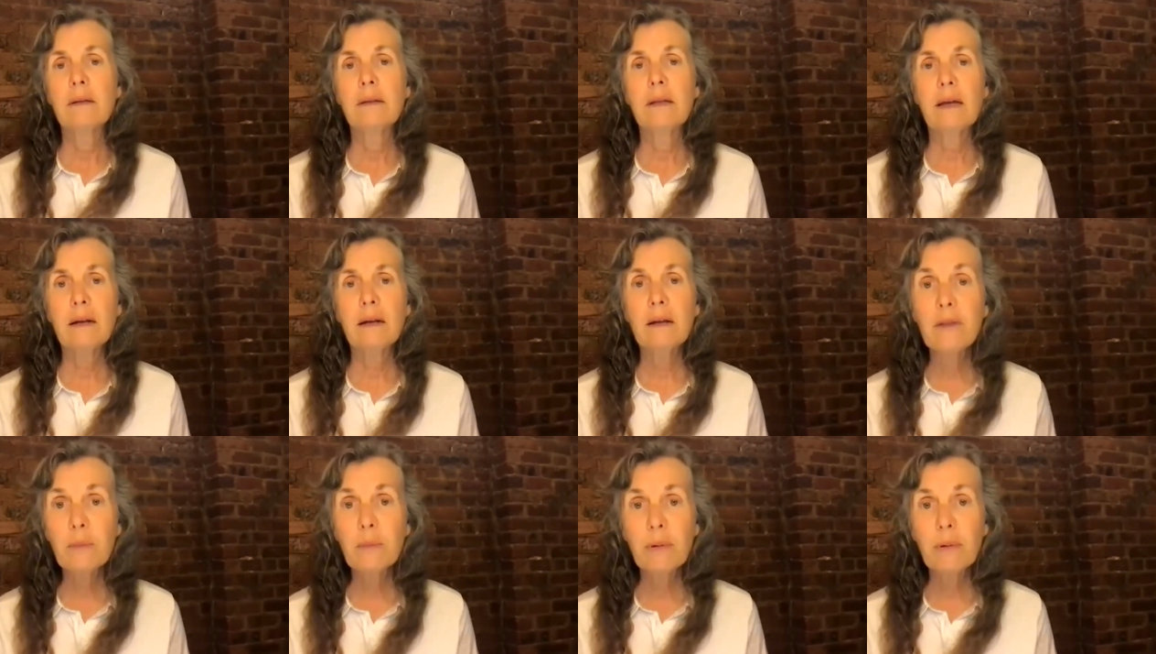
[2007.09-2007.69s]
that
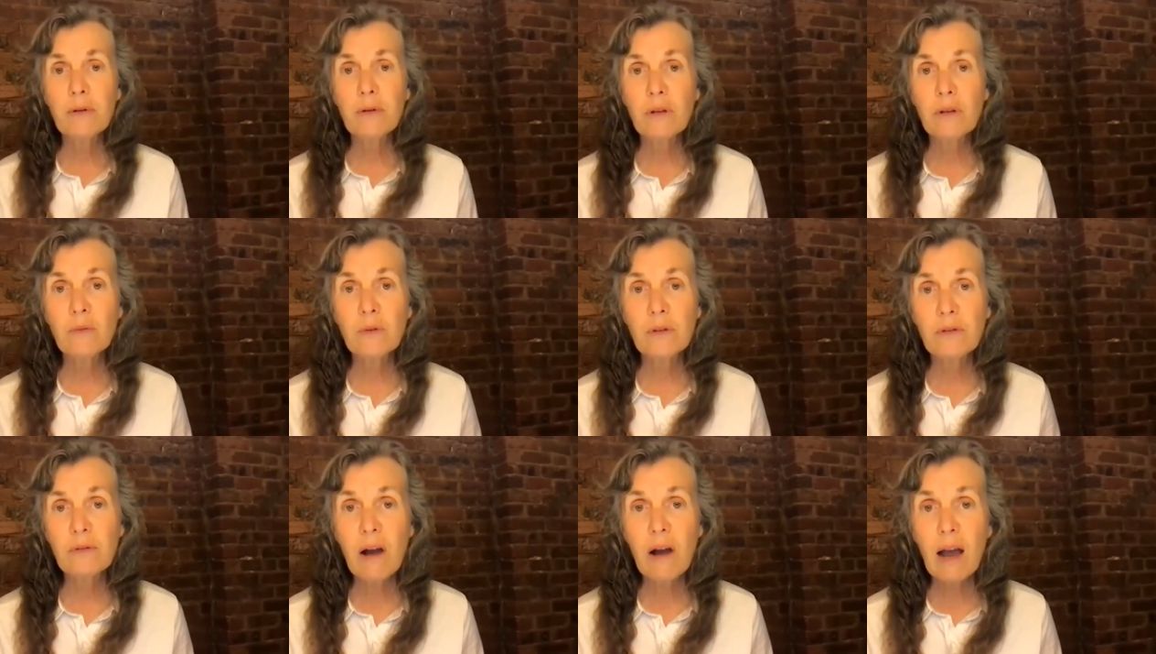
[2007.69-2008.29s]
other person
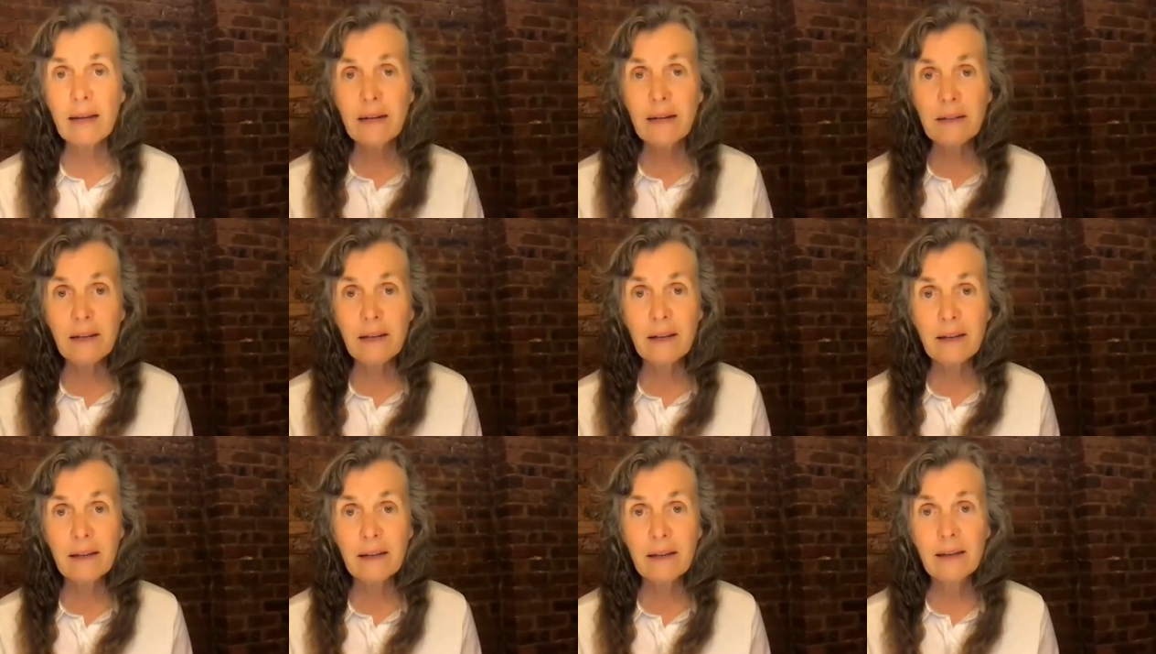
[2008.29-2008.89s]
was right
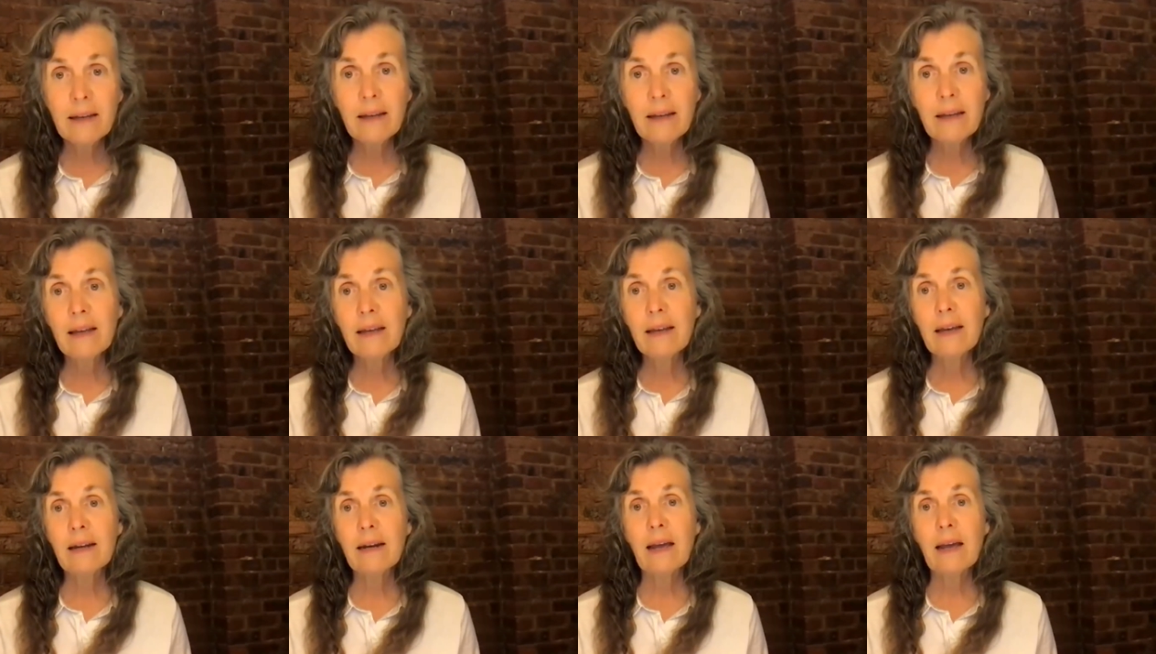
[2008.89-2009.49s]

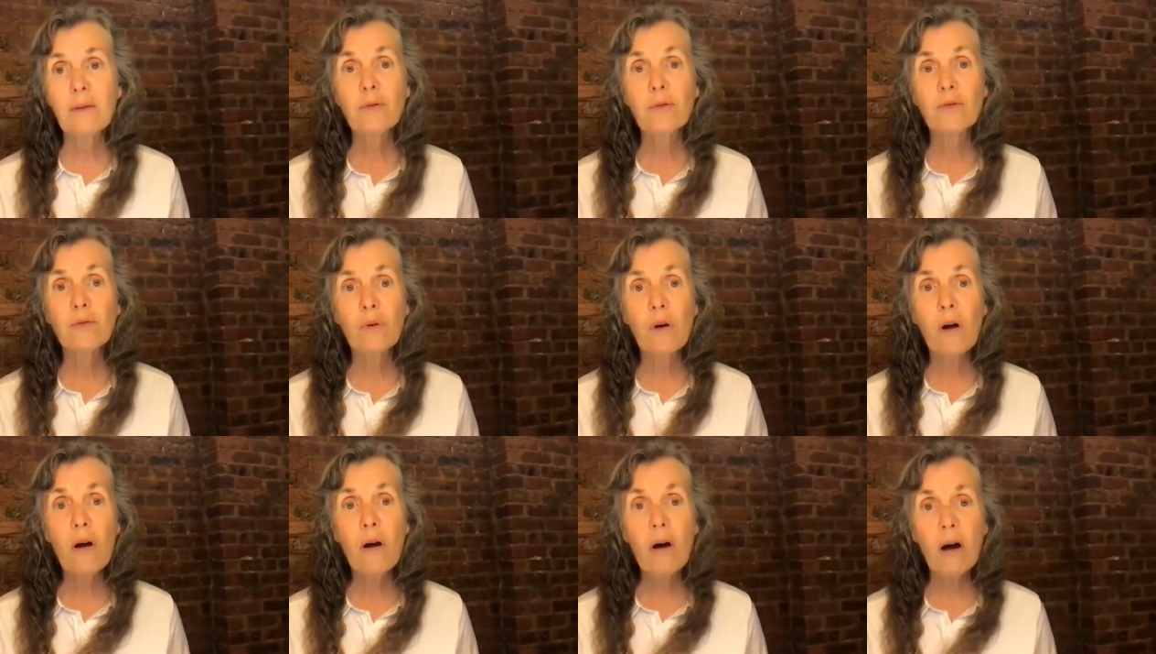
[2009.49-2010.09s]
and I was
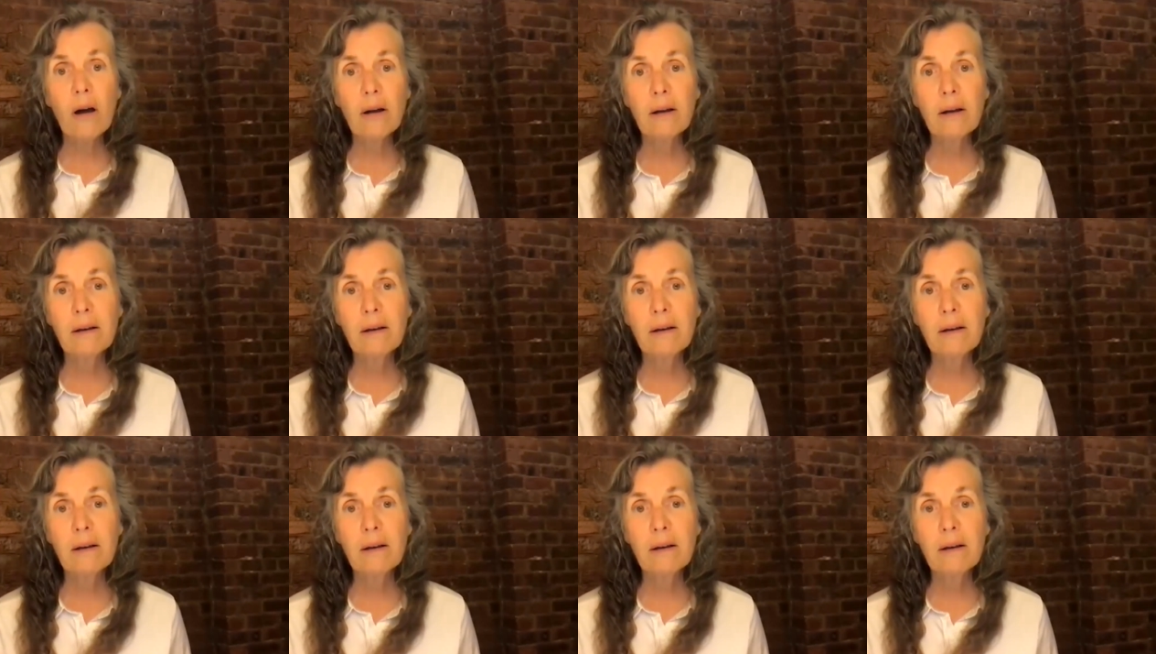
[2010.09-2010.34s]
wrong.